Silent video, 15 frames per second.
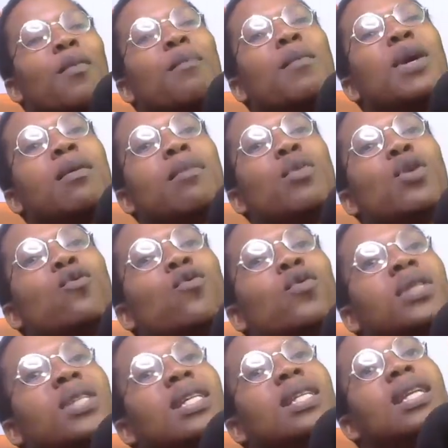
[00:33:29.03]
me who
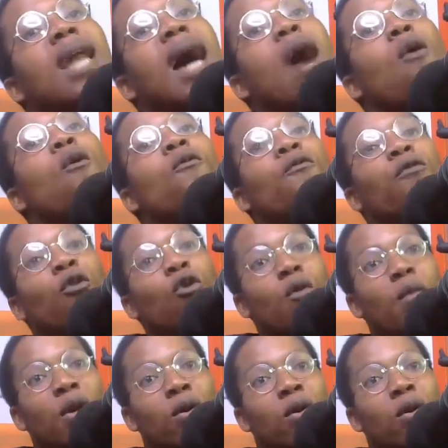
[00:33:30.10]
said the own follow me.